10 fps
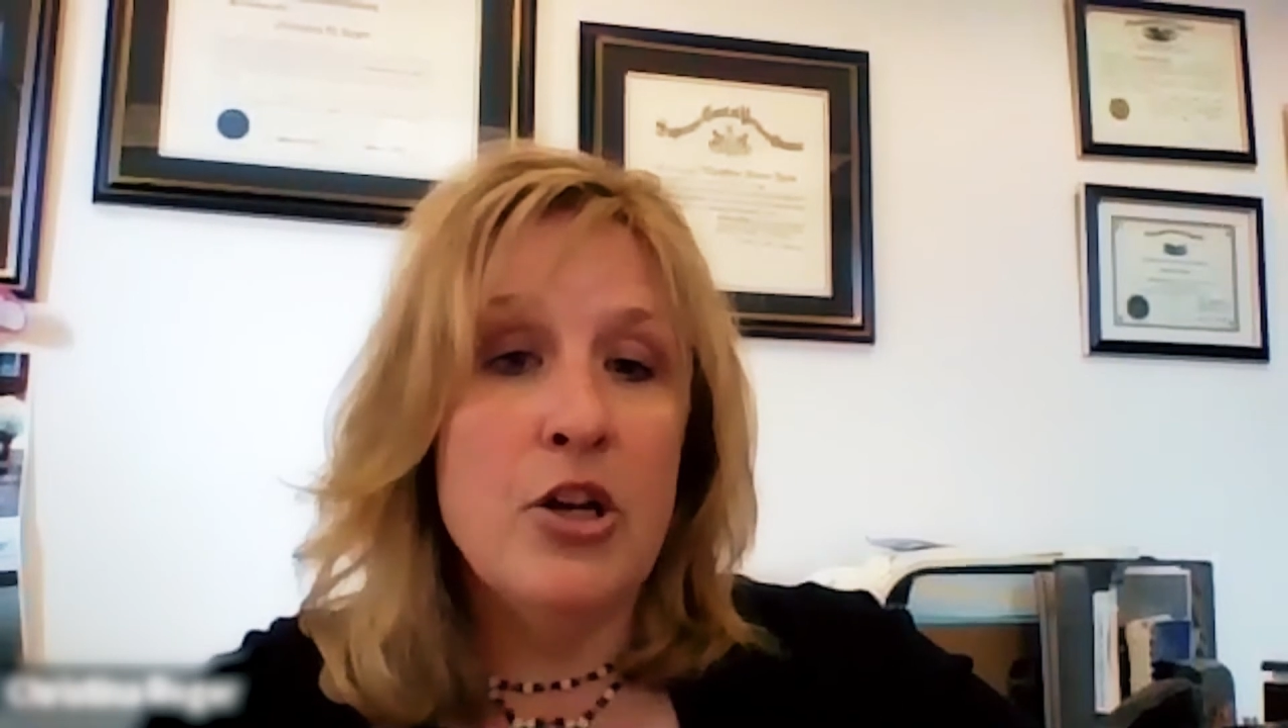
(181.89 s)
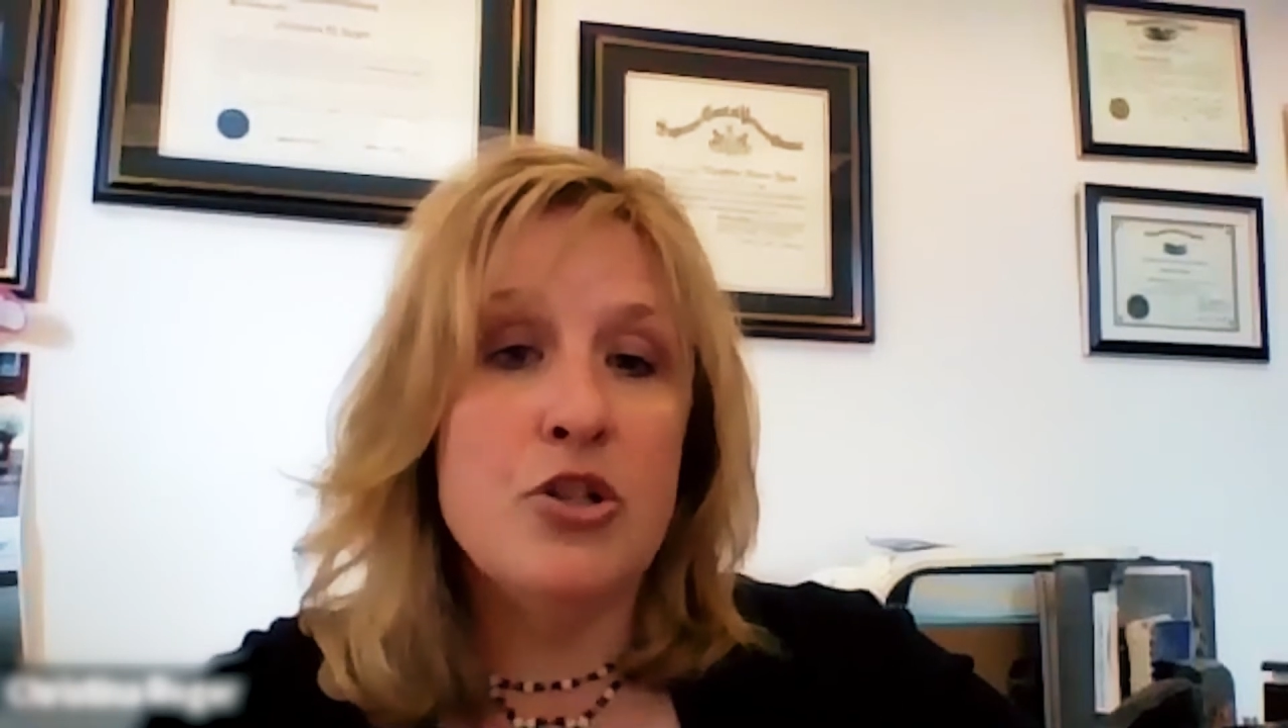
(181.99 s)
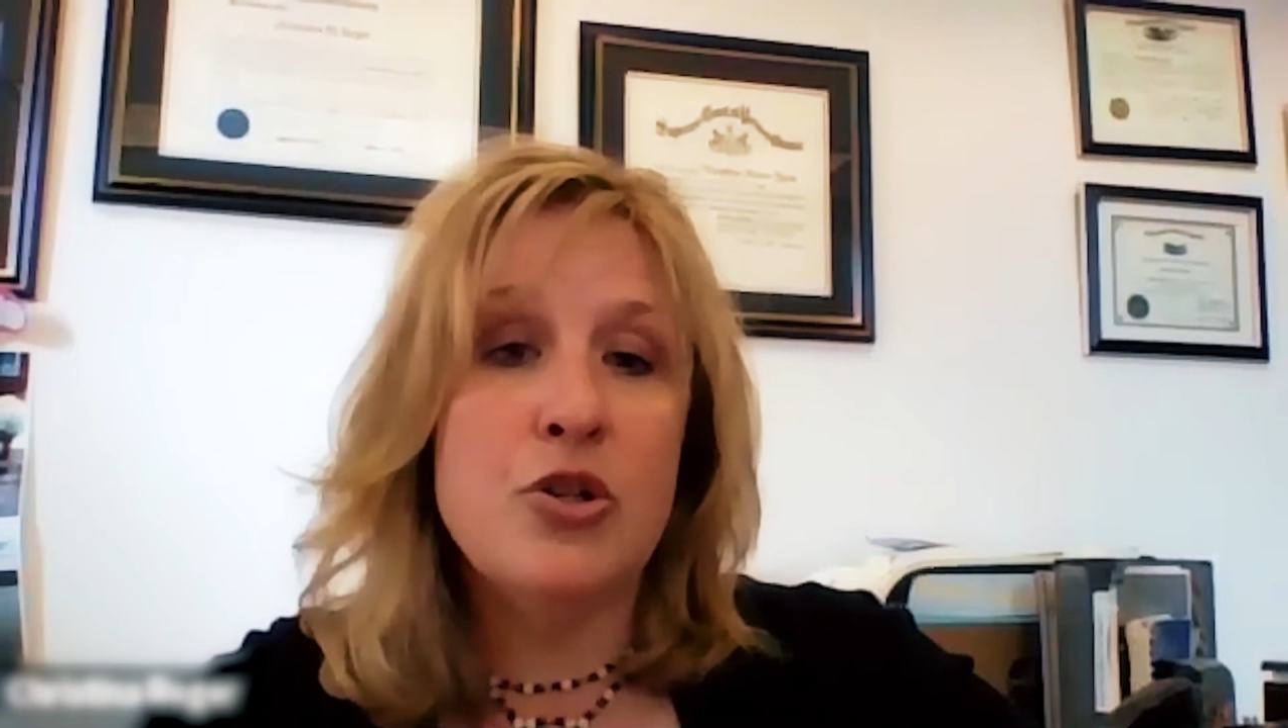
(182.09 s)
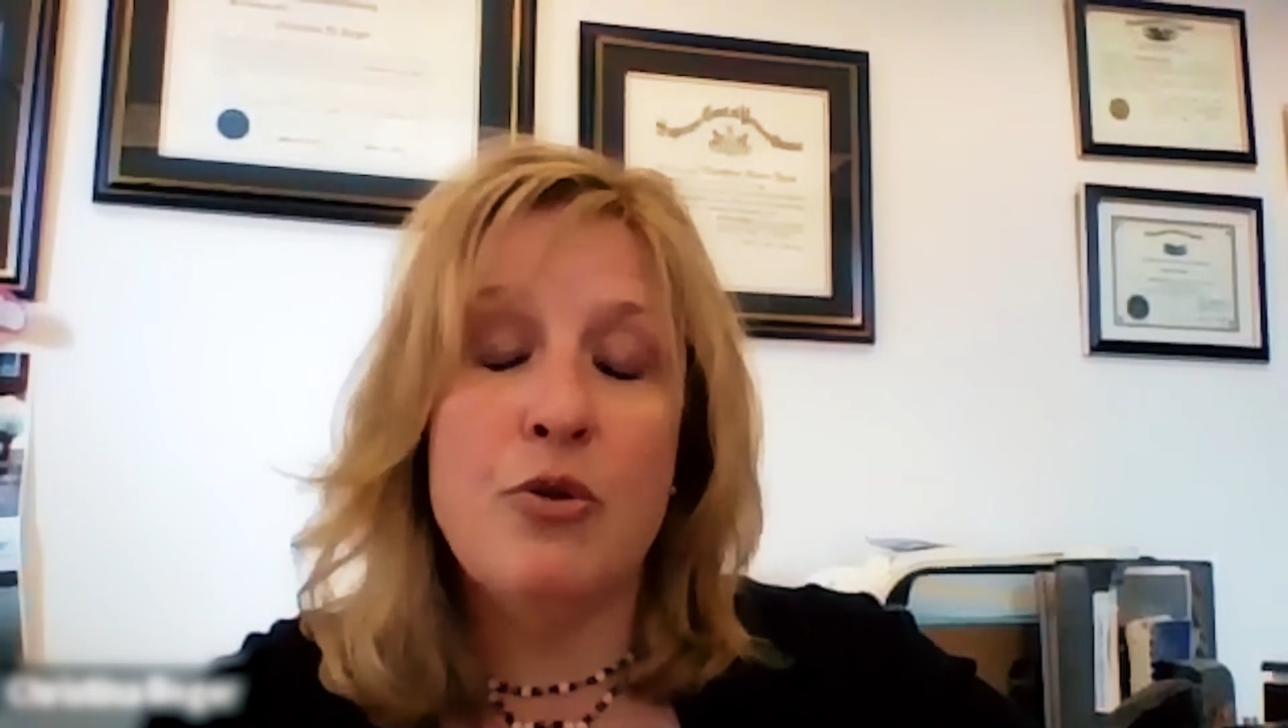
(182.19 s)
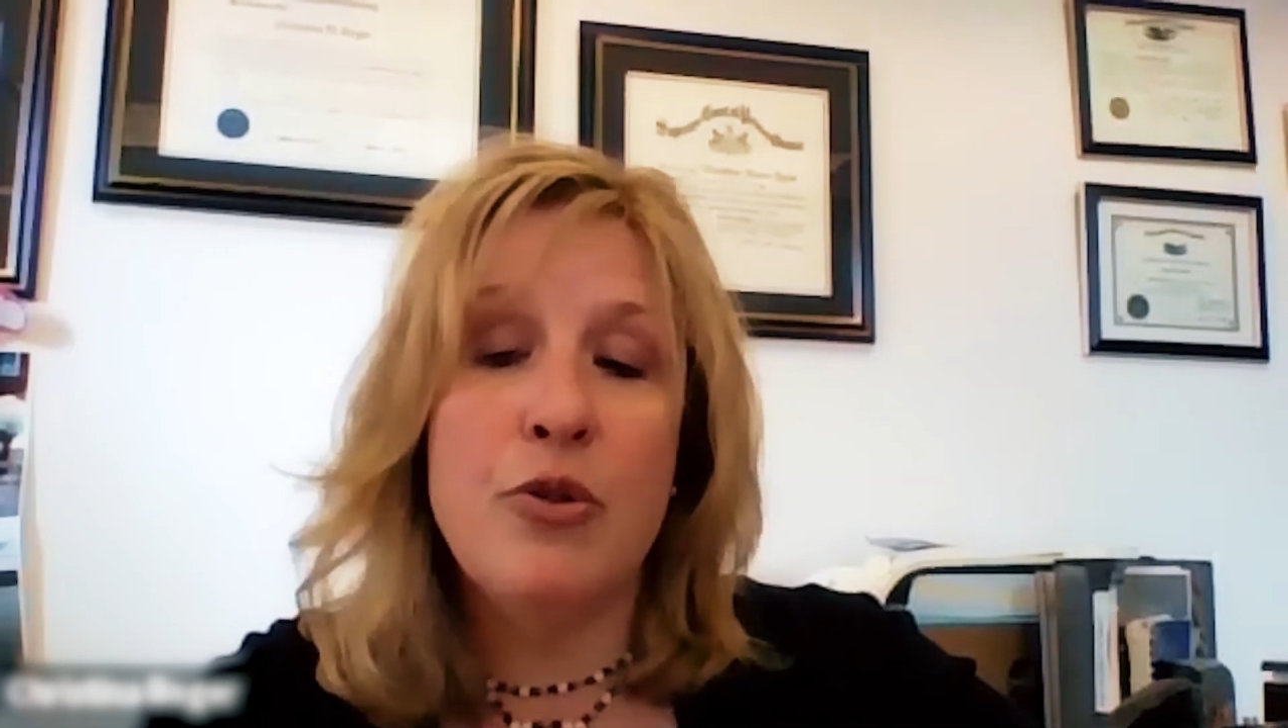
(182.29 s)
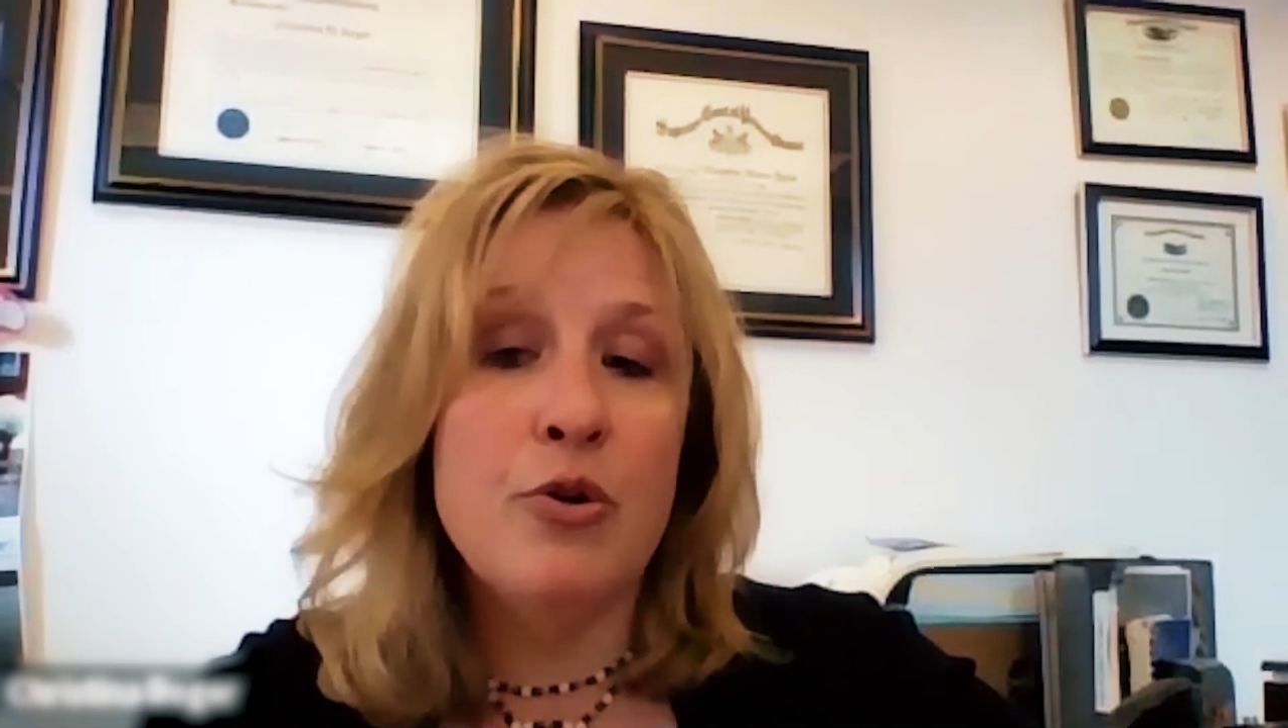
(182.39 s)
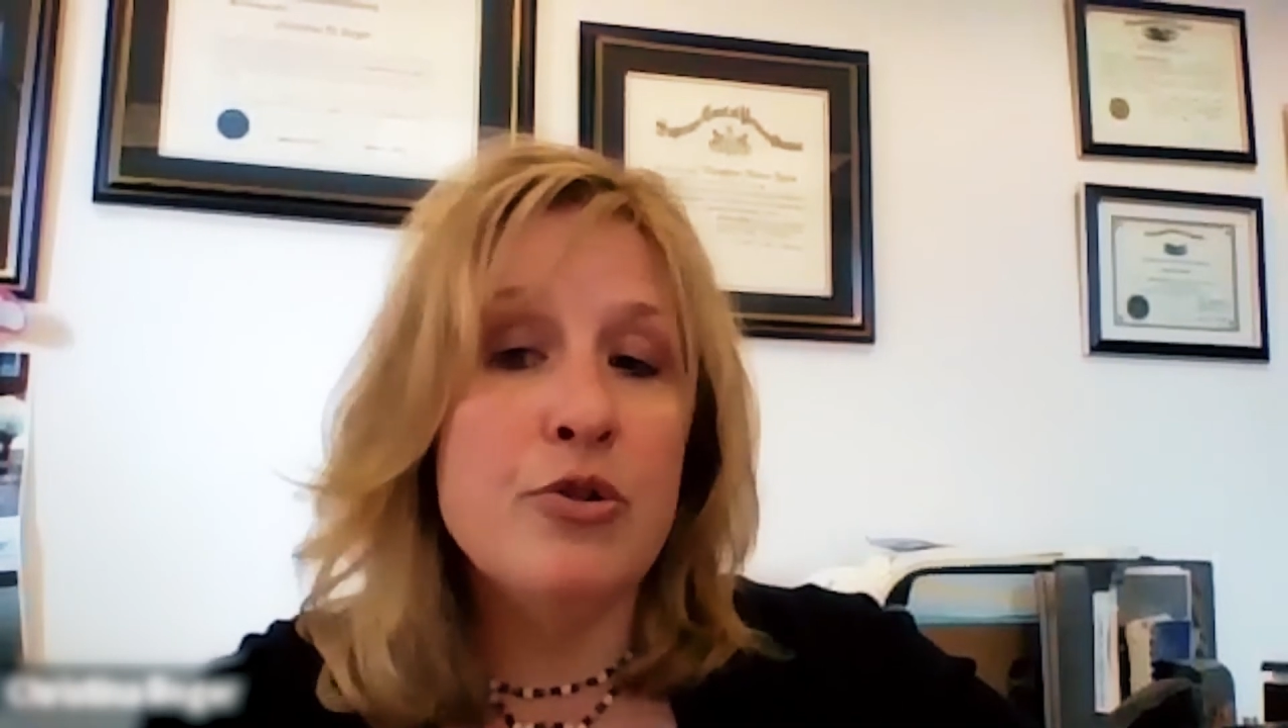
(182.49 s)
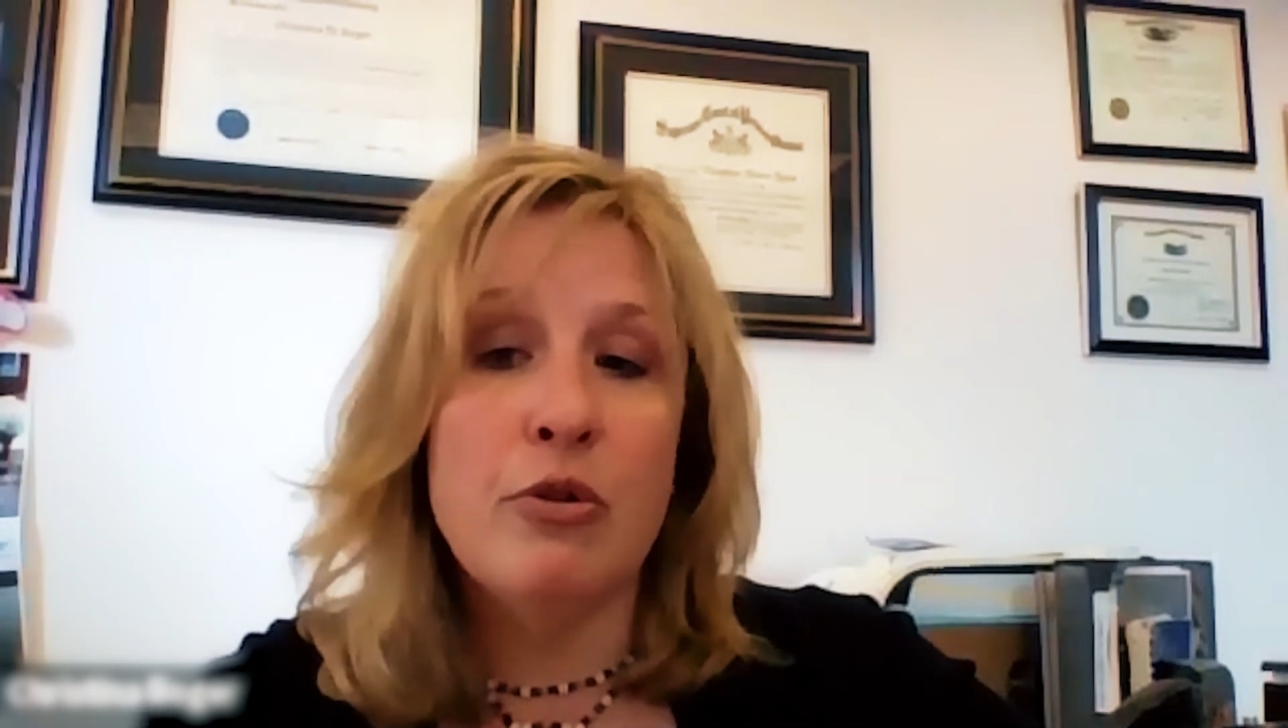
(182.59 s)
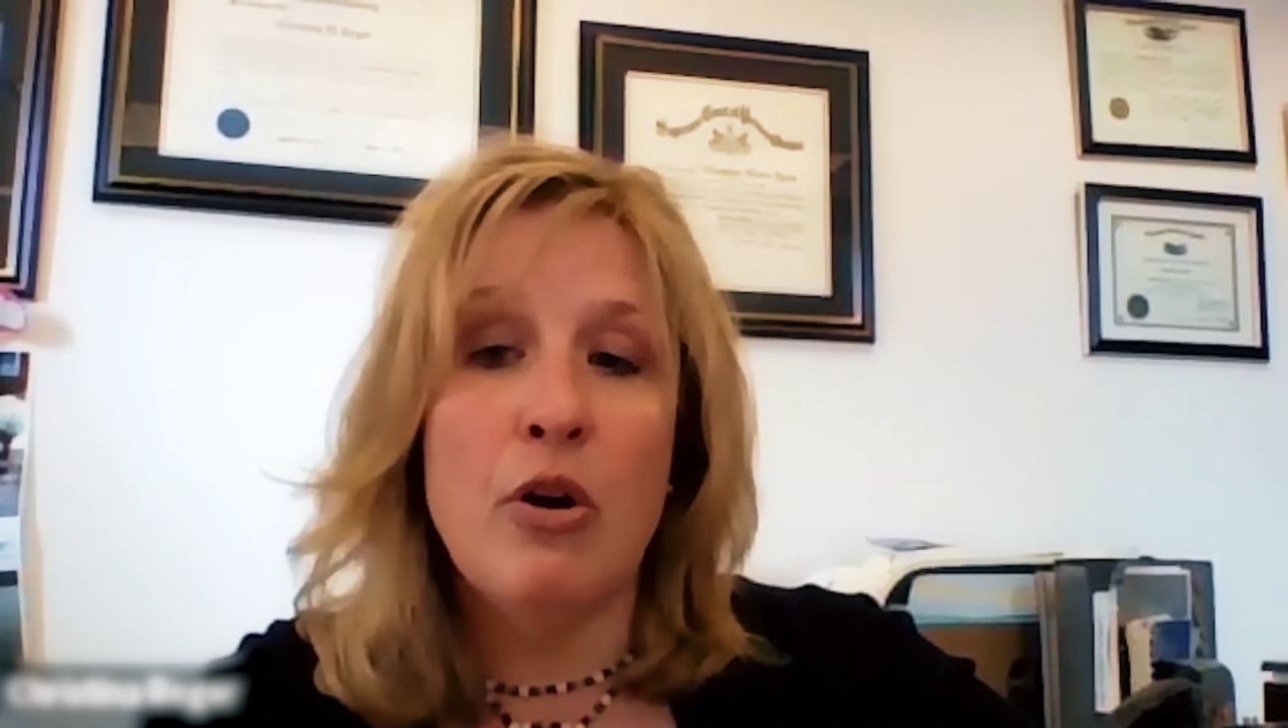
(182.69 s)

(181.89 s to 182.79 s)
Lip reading: So those are